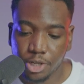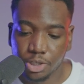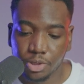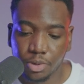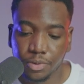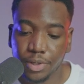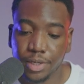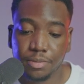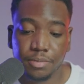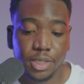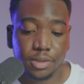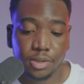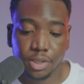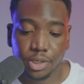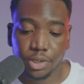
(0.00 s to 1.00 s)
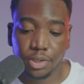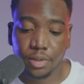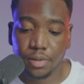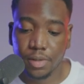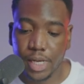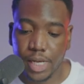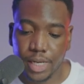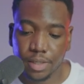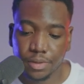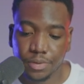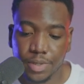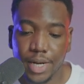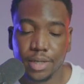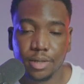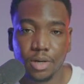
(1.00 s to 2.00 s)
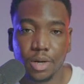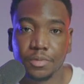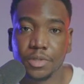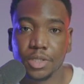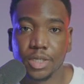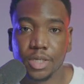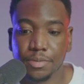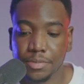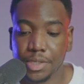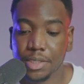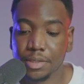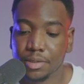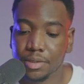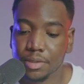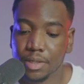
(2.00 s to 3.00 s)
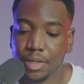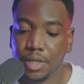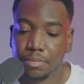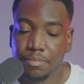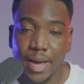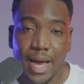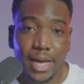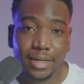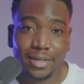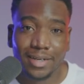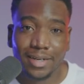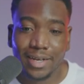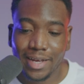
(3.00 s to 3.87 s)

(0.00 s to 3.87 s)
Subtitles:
So green means good and red obviously means bad.